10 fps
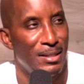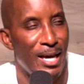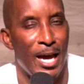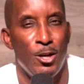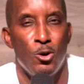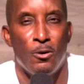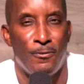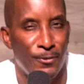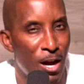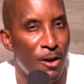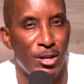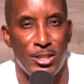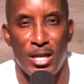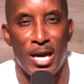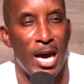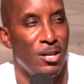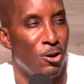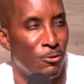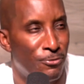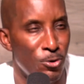and your flourishing and
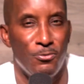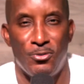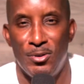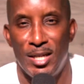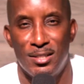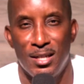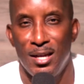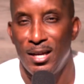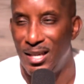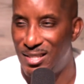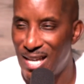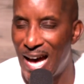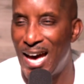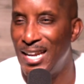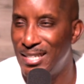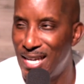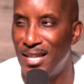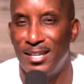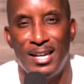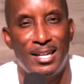your fruitfulness is tied and
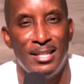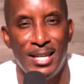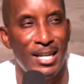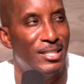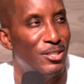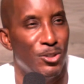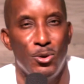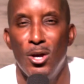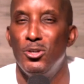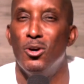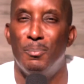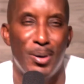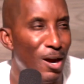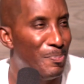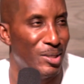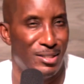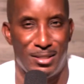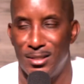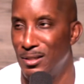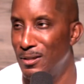tethered and connected to your purpose